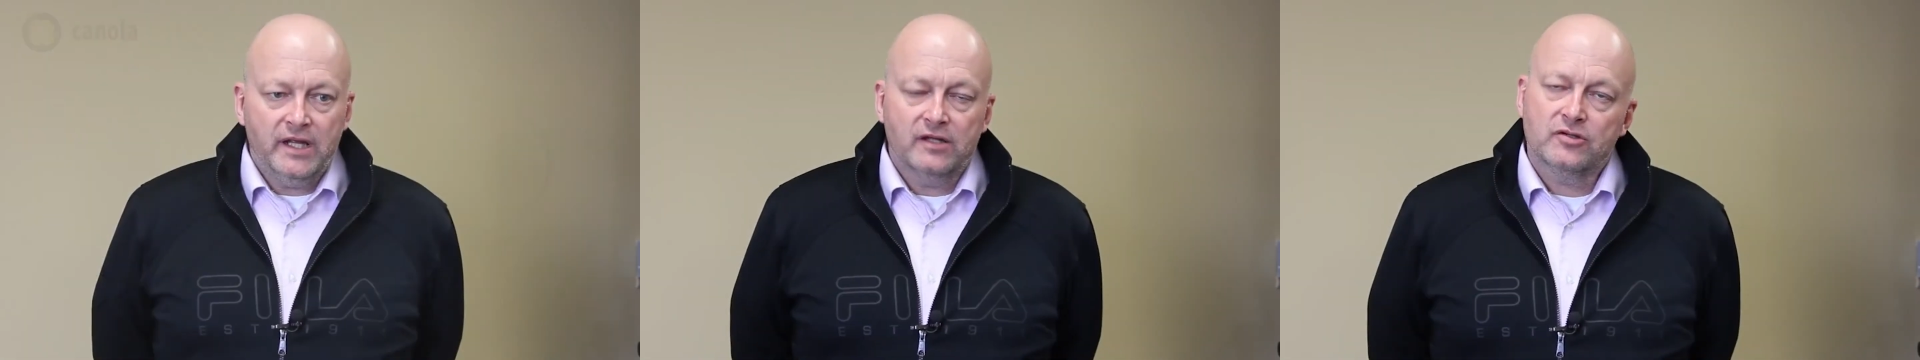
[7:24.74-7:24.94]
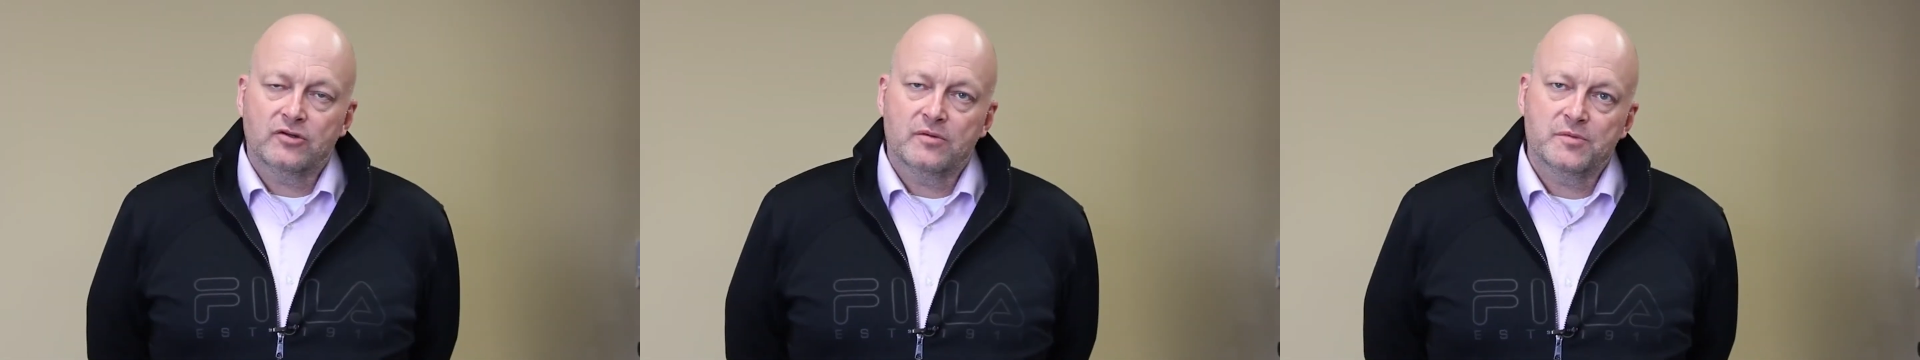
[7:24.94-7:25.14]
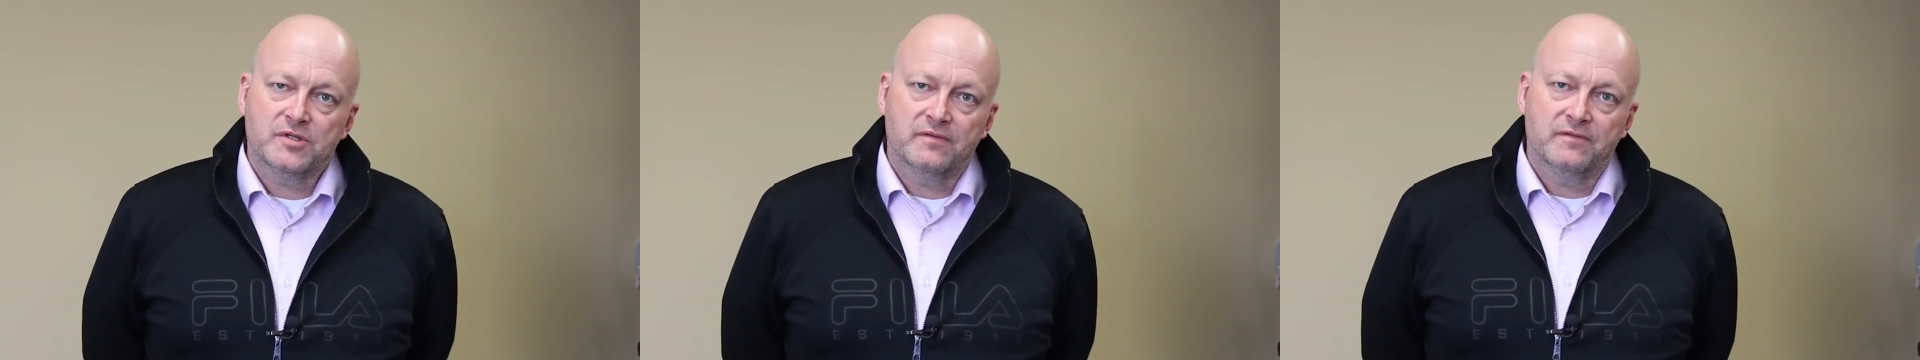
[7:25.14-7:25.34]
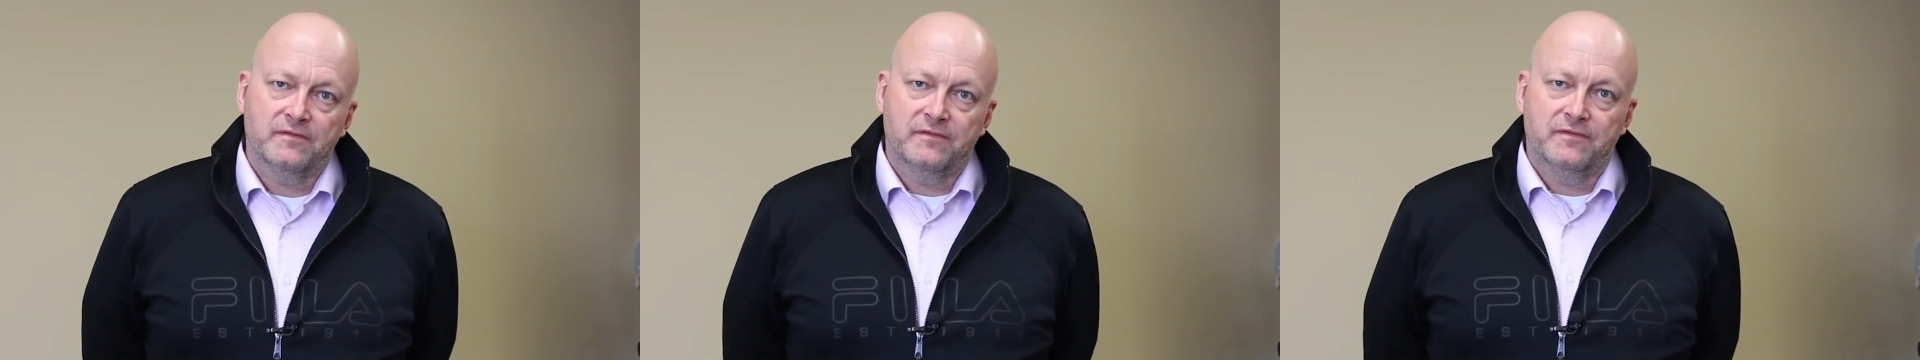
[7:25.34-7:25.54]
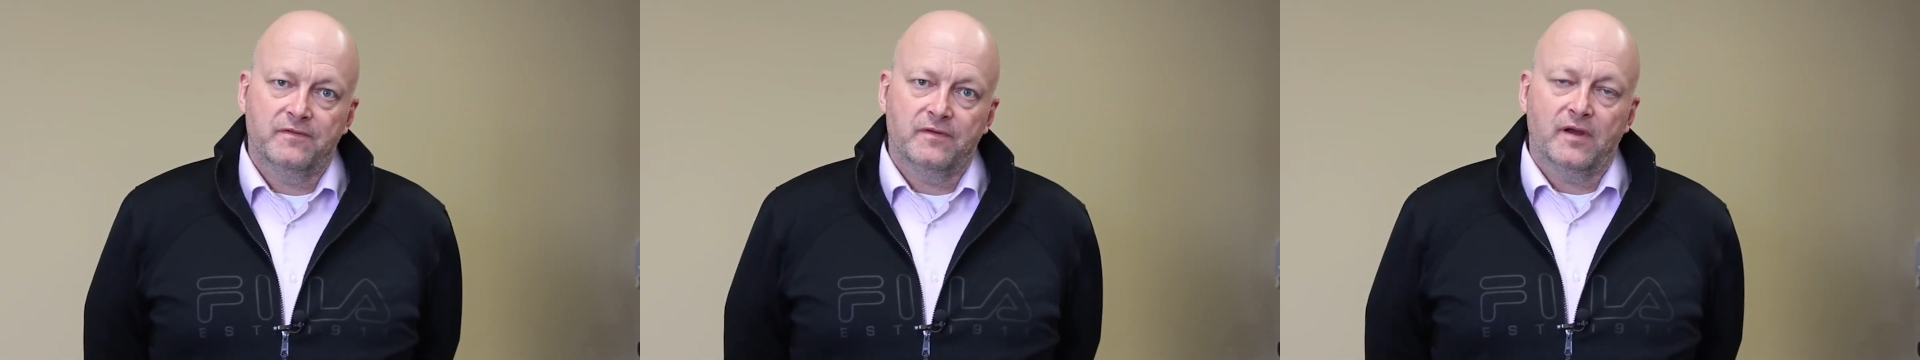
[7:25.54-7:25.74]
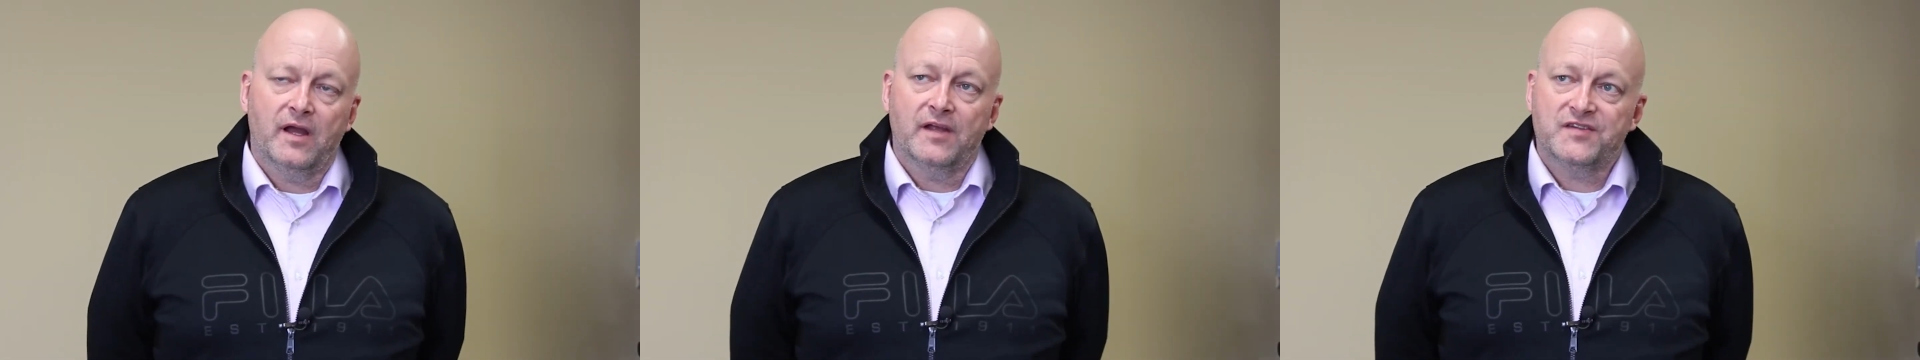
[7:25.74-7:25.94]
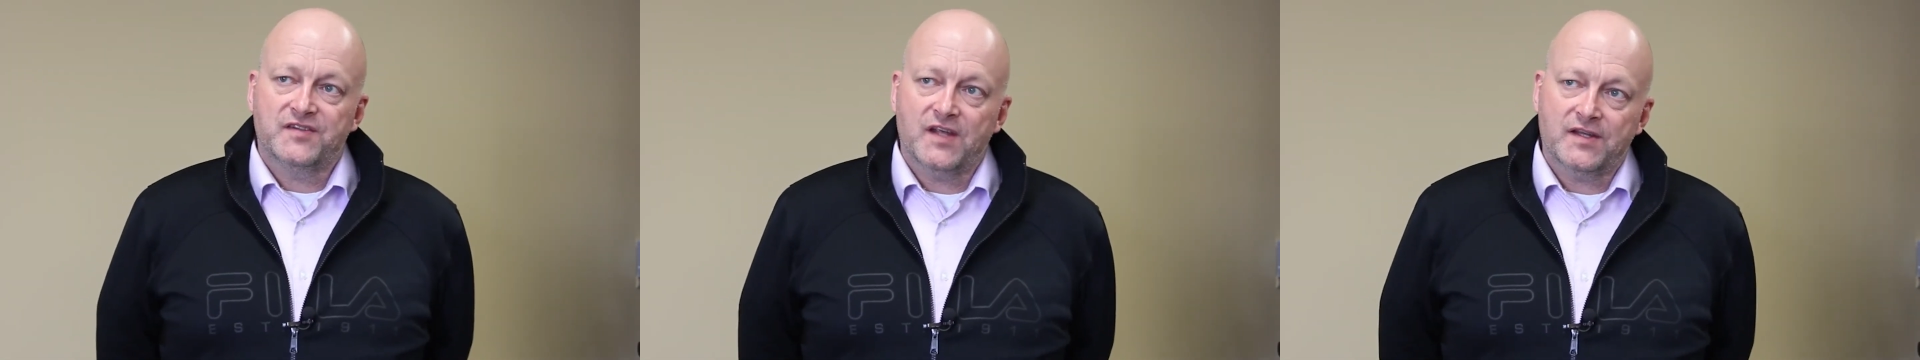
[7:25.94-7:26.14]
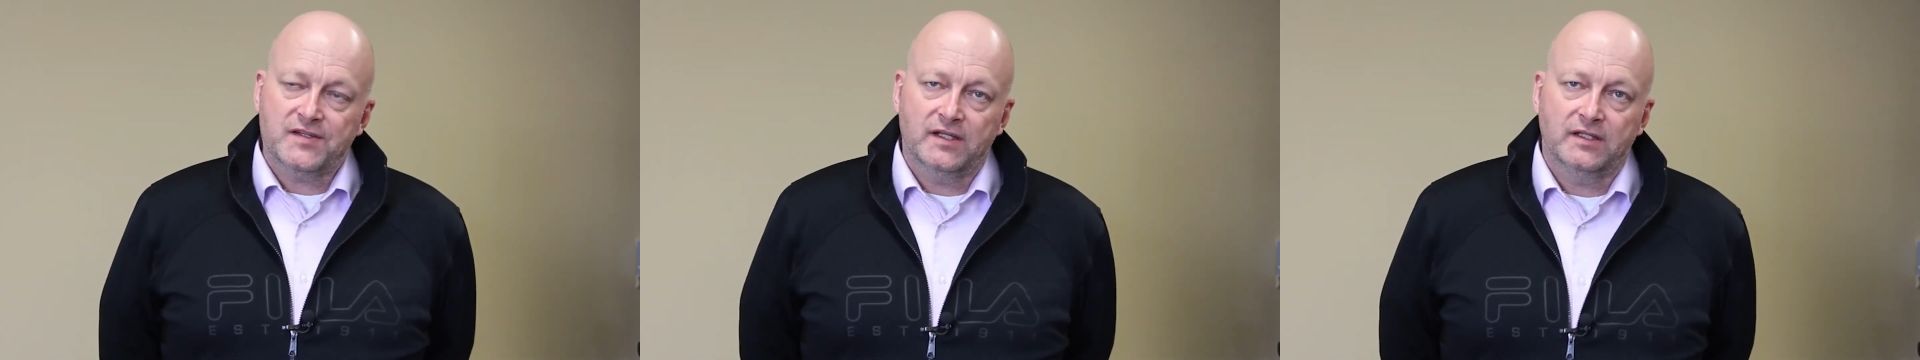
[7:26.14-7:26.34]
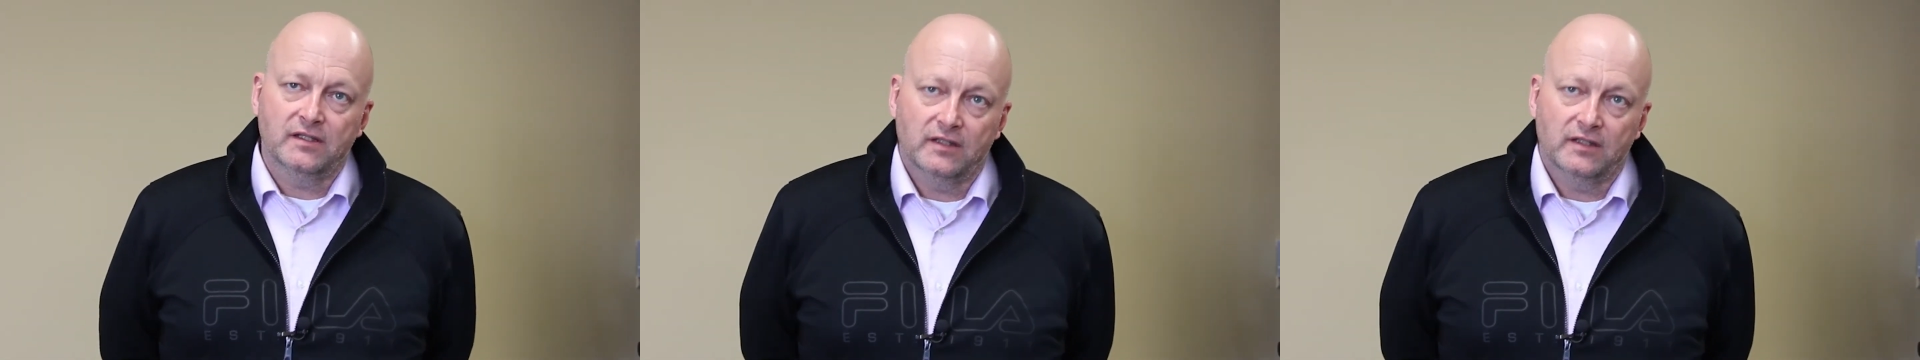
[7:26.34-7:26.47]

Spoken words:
in terms of assessing